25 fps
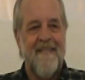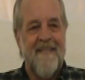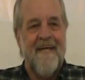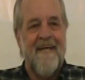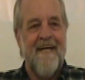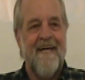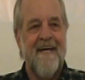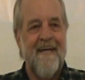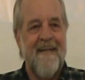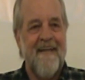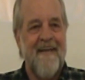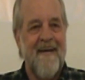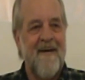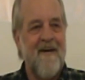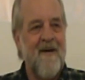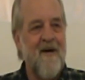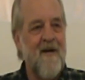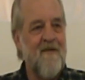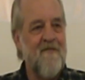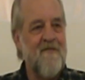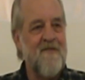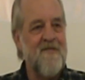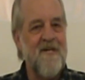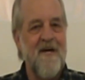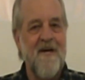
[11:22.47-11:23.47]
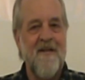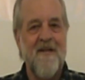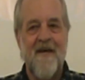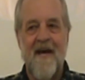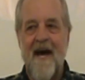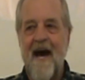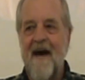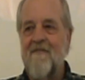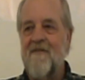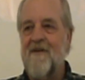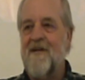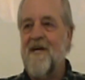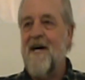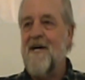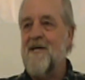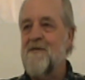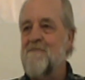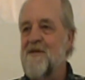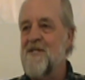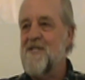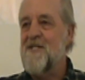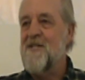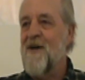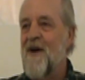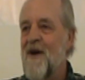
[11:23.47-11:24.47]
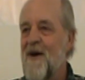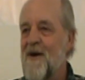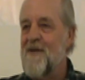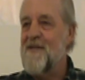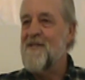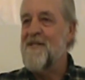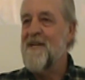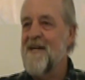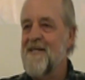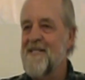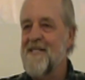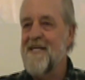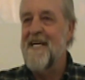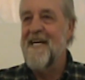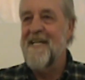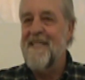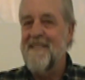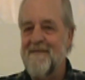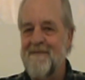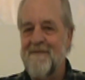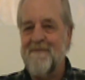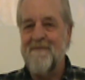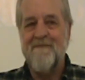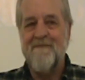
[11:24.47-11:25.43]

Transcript: And then all of a sudden the advertisement starts, doesn't it?